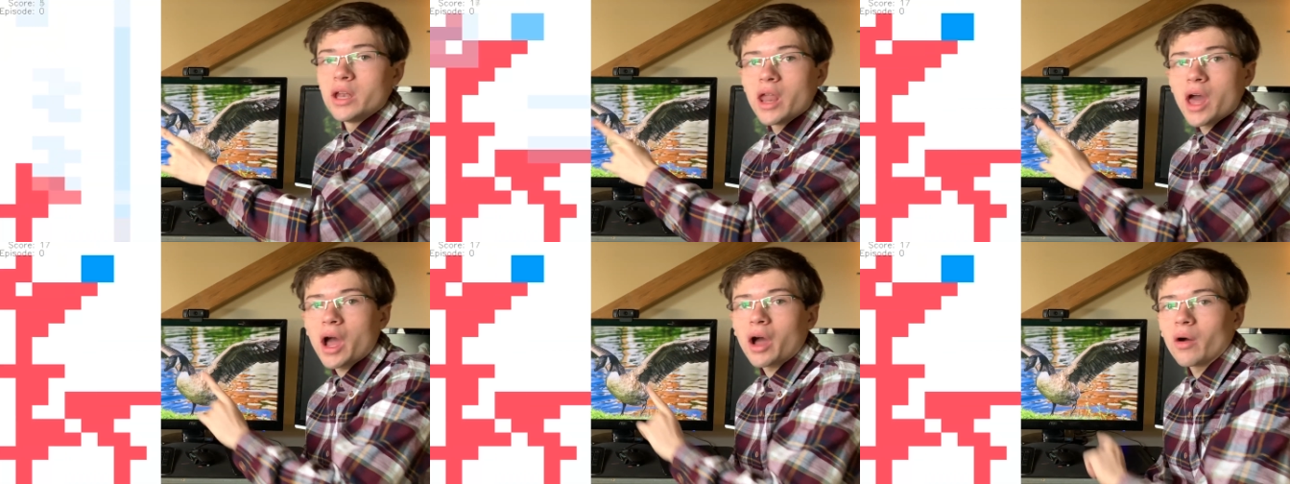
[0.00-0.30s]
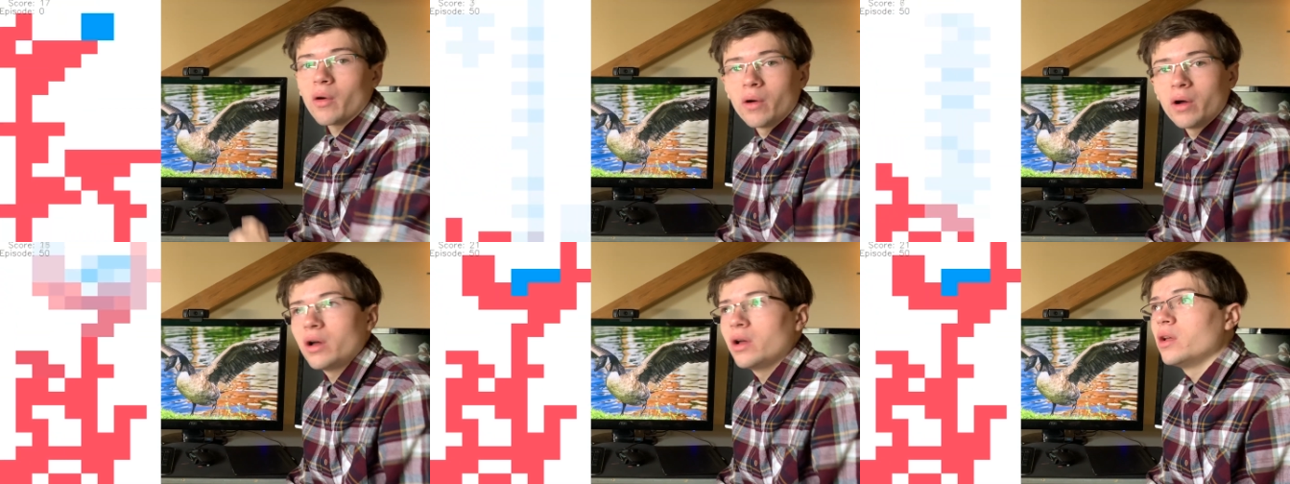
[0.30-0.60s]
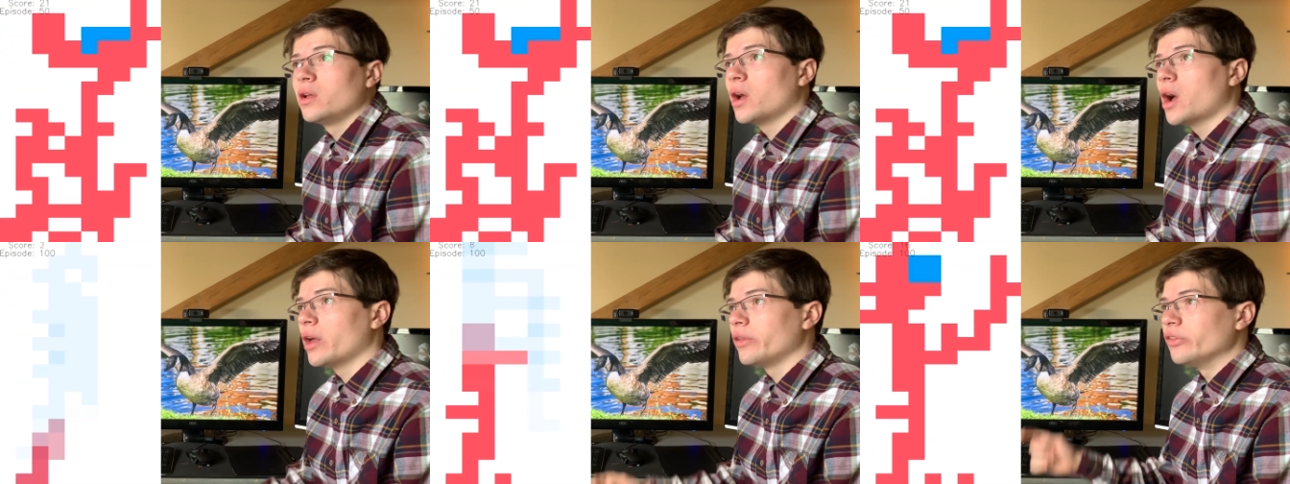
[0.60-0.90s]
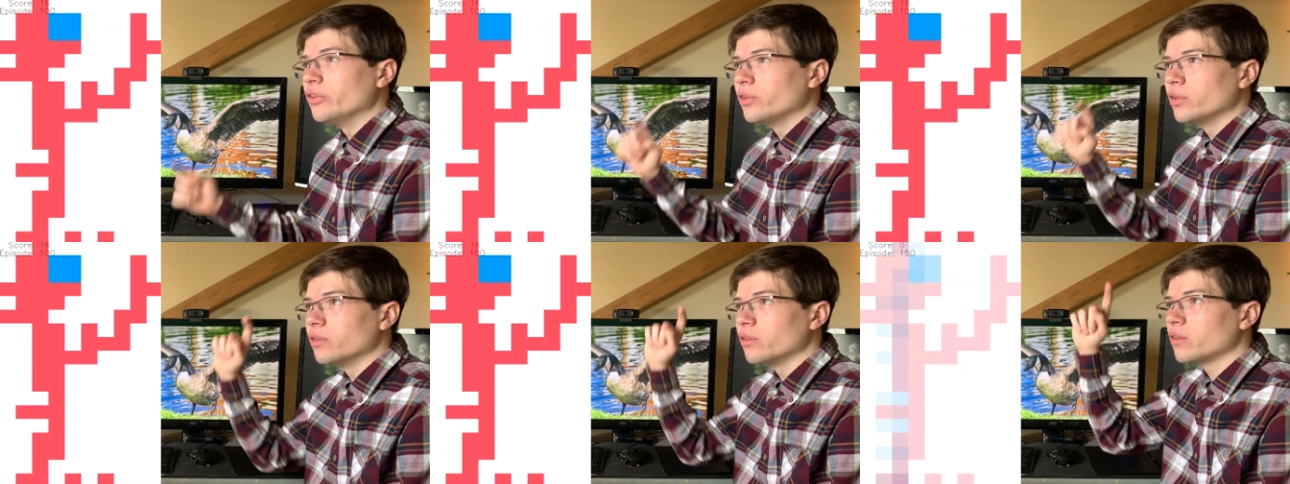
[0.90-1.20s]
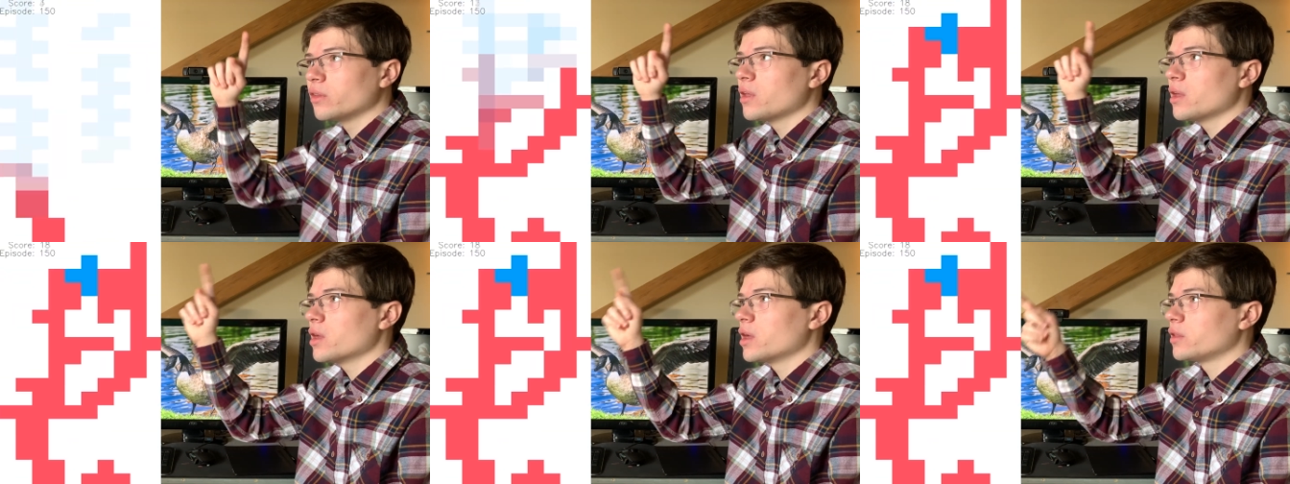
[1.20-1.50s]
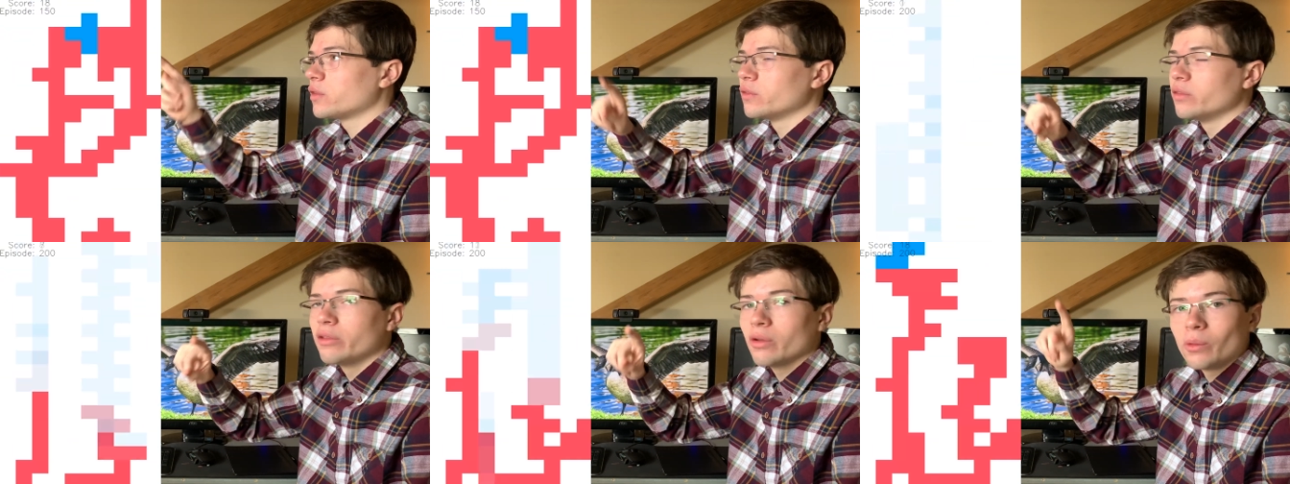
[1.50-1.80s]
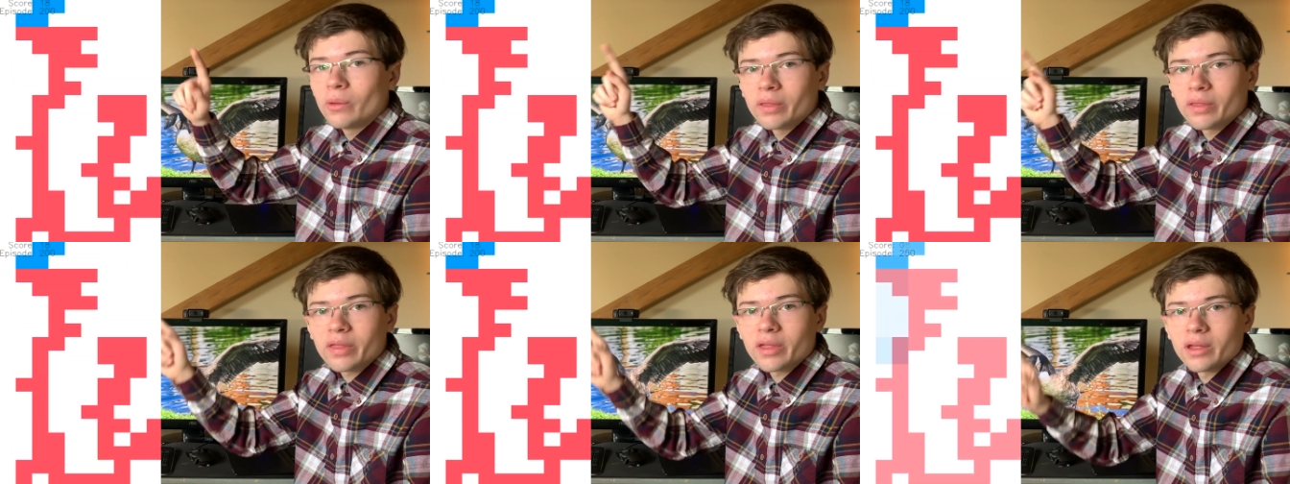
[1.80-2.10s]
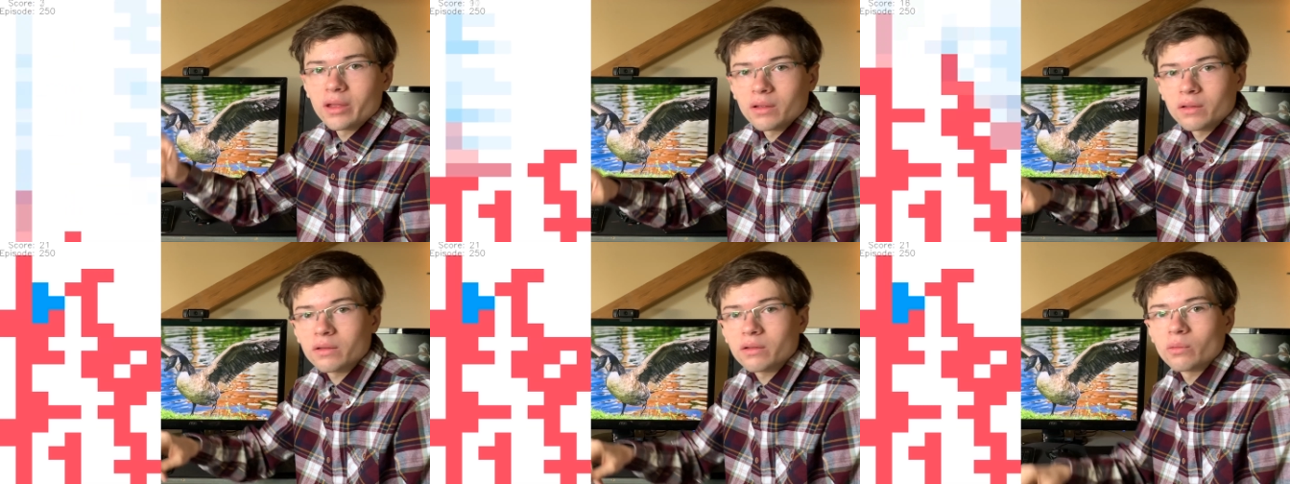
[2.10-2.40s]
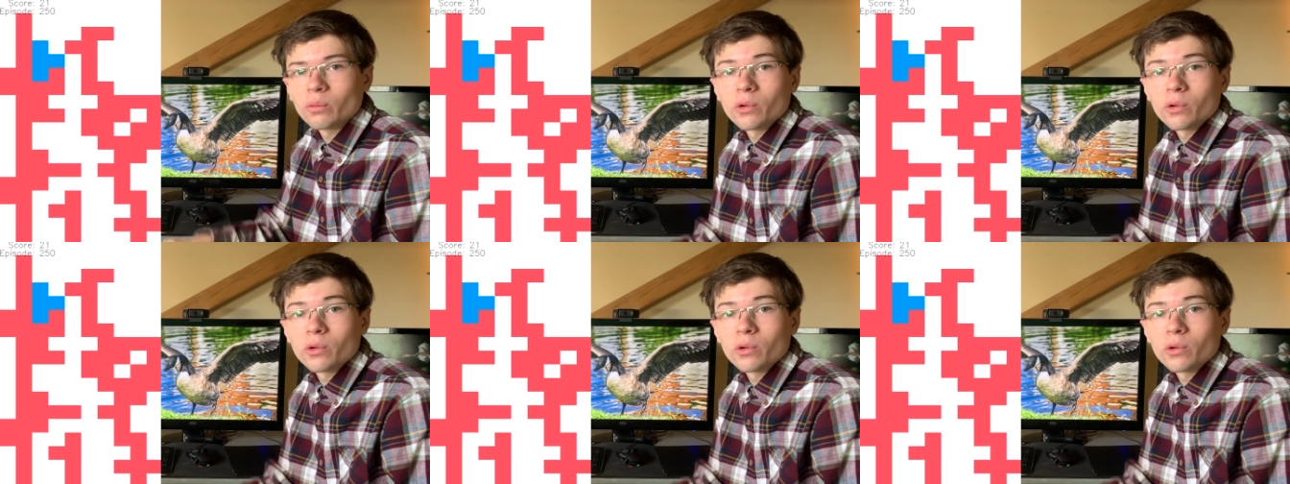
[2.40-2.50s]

now. As you can see, it's doing things.